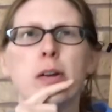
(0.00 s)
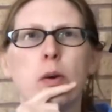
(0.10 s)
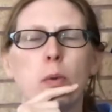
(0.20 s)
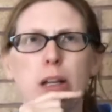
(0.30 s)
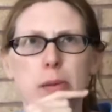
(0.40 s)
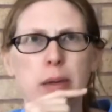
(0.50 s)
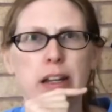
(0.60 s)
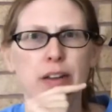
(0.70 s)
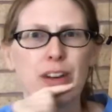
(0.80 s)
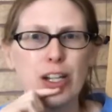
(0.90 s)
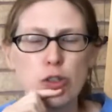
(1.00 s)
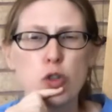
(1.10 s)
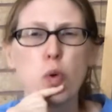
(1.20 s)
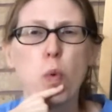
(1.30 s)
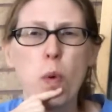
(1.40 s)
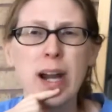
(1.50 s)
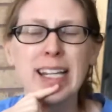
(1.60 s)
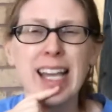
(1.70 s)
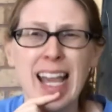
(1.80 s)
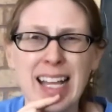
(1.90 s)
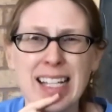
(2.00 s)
Wait a minute, if I do 28